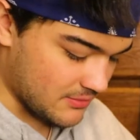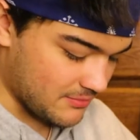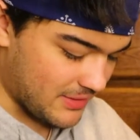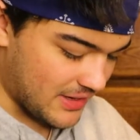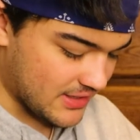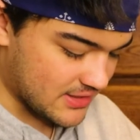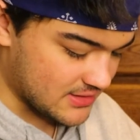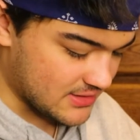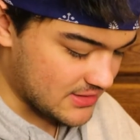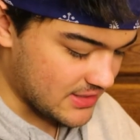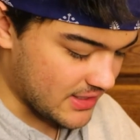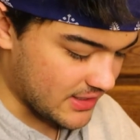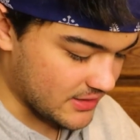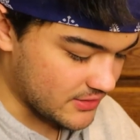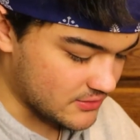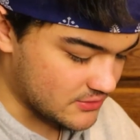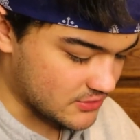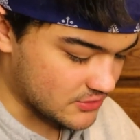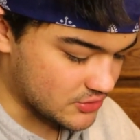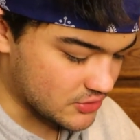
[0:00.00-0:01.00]
Back in the day, I
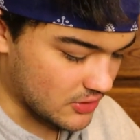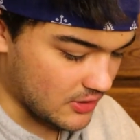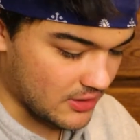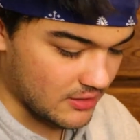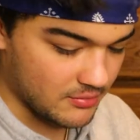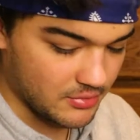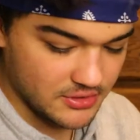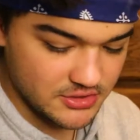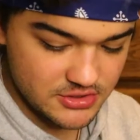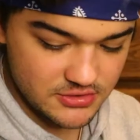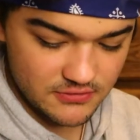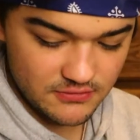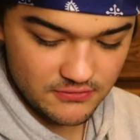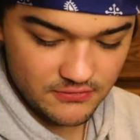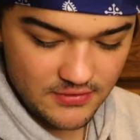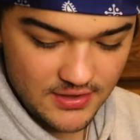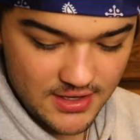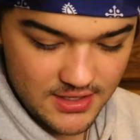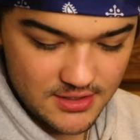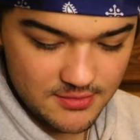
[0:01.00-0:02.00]
used to draw a bunch of
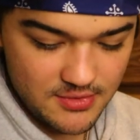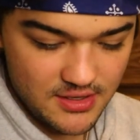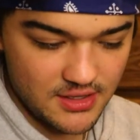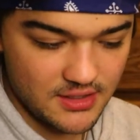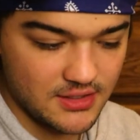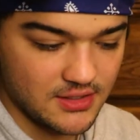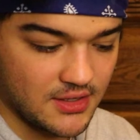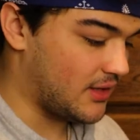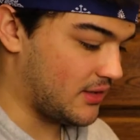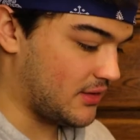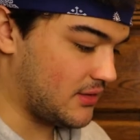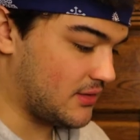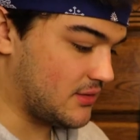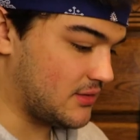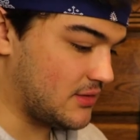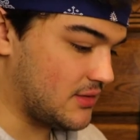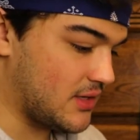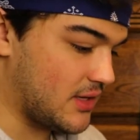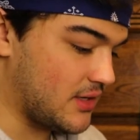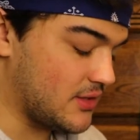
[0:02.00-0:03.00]
anime,
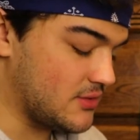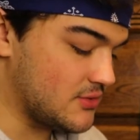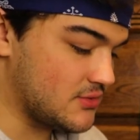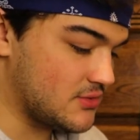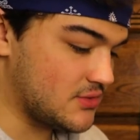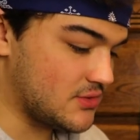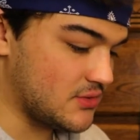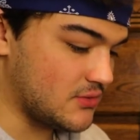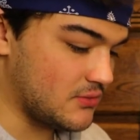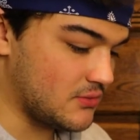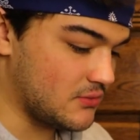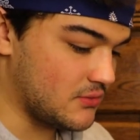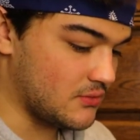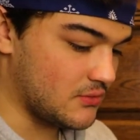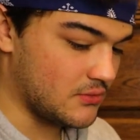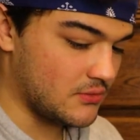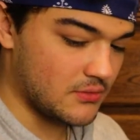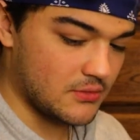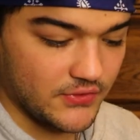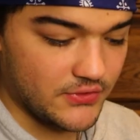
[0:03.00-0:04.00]
and I used
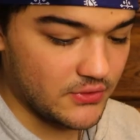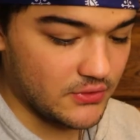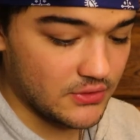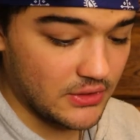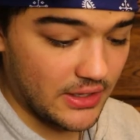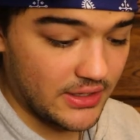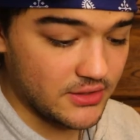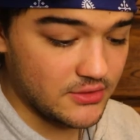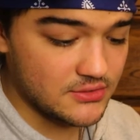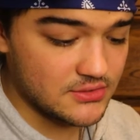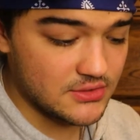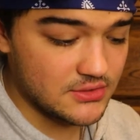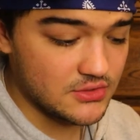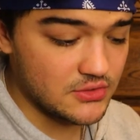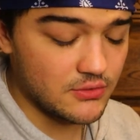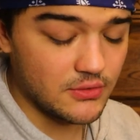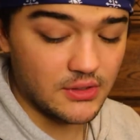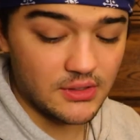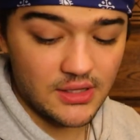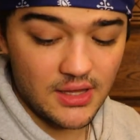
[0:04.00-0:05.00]
to do
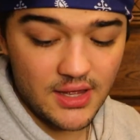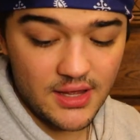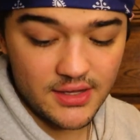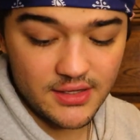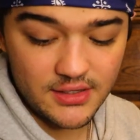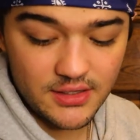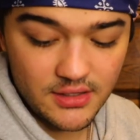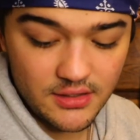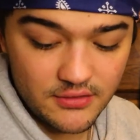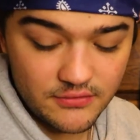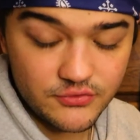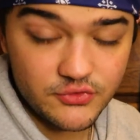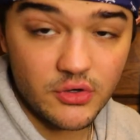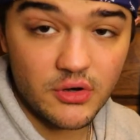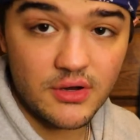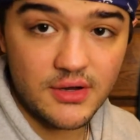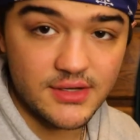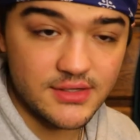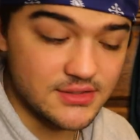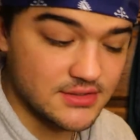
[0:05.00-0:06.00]
a lot of
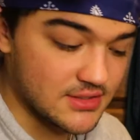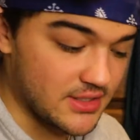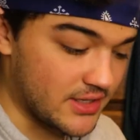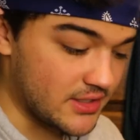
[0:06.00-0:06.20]
drawings.